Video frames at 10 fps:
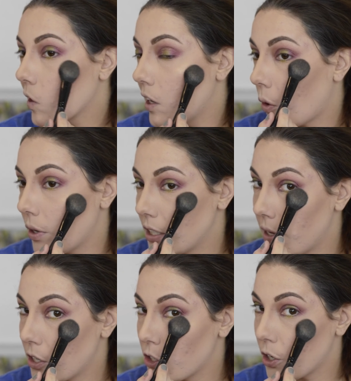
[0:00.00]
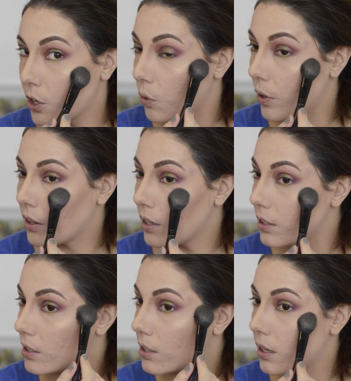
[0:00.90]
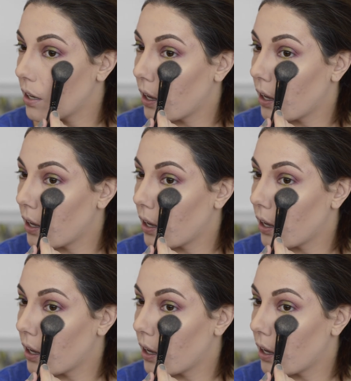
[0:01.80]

And always make sure with these